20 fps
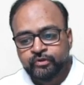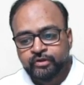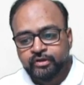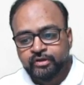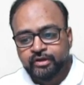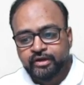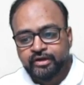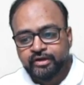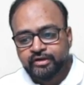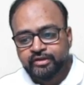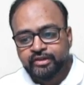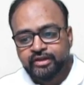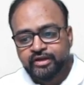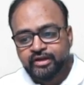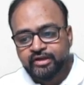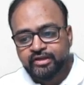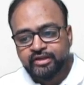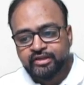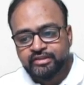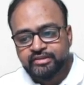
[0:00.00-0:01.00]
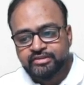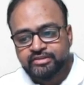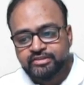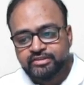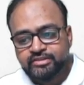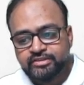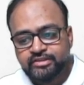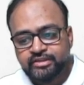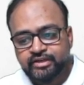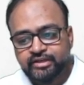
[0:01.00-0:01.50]
right? They are
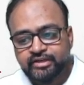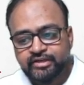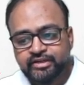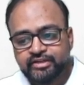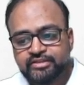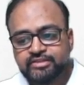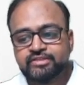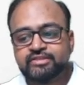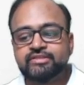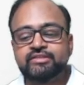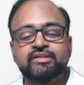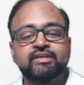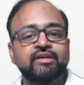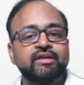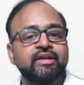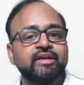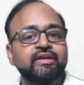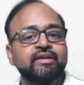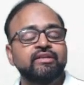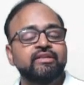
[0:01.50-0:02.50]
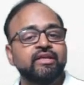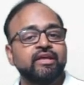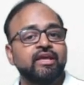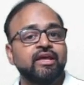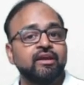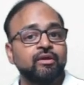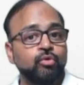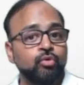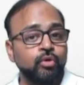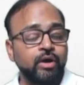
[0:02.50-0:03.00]
insidious, right? They
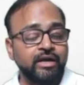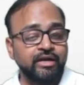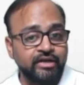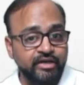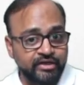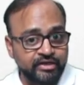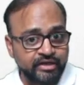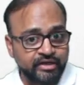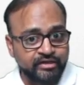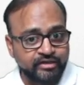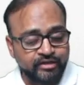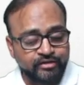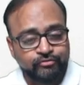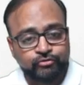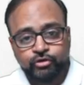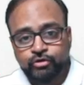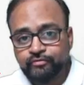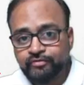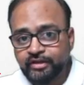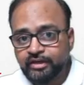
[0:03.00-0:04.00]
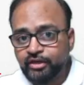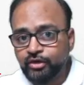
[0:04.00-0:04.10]
can go undetected for a very